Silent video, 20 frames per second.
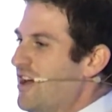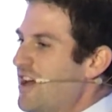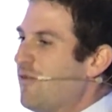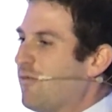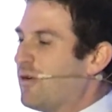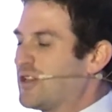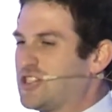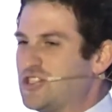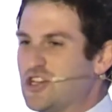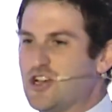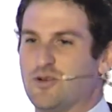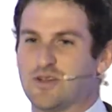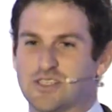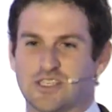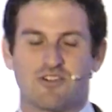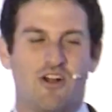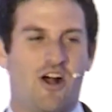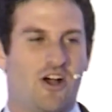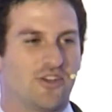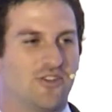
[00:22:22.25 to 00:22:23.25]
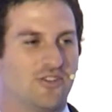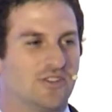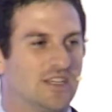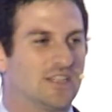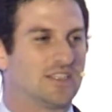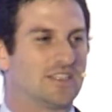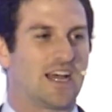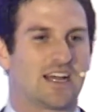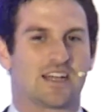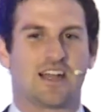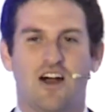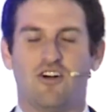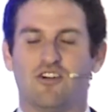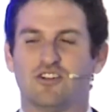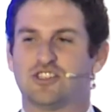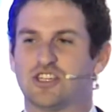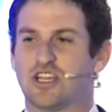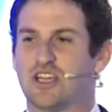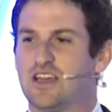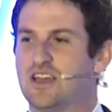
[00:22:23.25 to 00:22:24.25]
What's new is they're all using
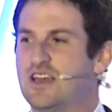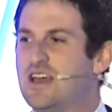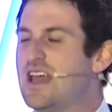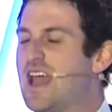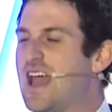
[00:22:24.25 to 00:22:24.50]
technology,